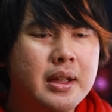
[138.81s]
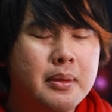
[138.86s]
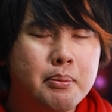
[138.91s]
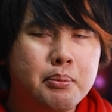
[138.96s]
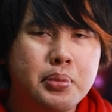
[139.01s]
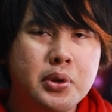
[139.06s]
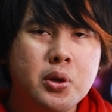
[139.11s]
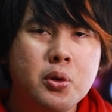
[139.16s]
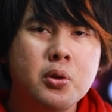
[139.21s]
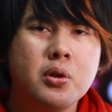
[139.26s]
a
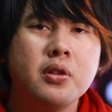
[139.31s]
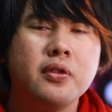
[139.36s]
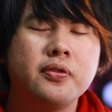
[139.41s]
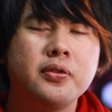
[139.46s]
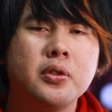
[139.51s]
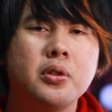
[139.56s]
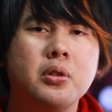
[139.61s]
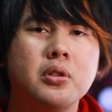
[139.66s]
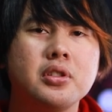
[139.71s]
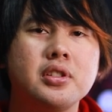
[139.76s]

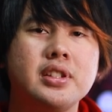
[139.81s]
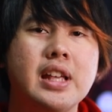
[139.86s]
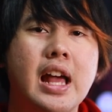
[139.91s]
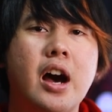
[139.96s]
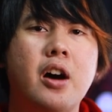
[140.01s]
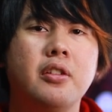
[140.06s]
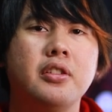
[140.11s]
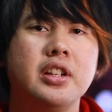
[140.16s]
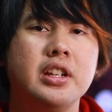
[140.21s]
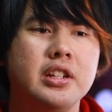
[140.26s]
beautiful
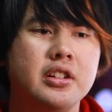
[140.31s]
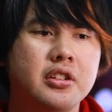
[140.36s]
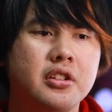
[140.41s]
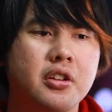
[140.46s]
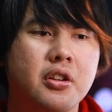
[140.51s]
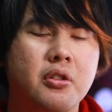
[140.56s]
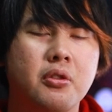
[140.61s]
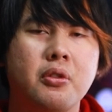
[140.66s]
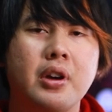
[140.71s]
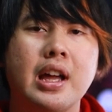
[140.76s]
sounding,
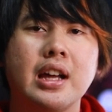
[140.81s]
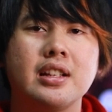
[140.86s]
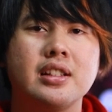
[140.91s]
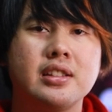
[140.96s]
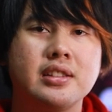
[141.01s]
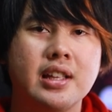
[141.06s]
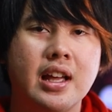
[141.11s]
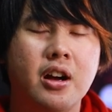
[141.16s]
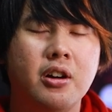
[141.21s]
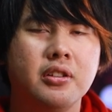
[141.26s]
correct
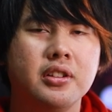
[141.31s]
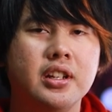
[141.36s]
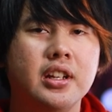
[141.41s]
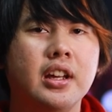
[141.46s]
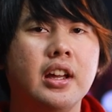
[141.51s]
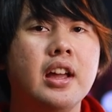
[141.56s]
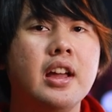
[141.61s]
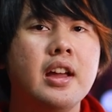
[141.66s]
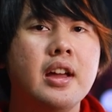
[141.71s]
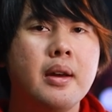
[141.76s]

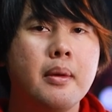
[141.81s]
sounding